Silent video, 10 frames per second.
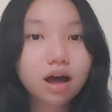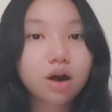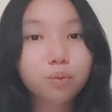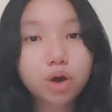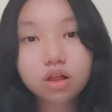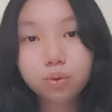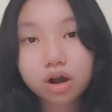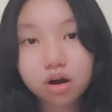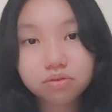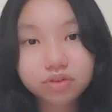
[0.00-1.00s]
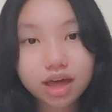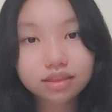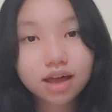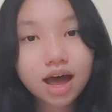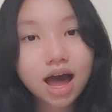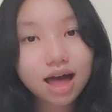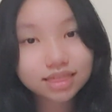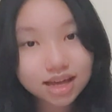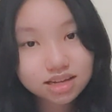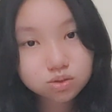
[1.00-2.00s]
are well aware of yet, and
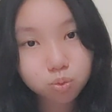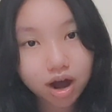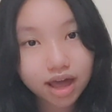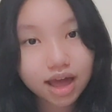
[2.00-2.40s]
that is why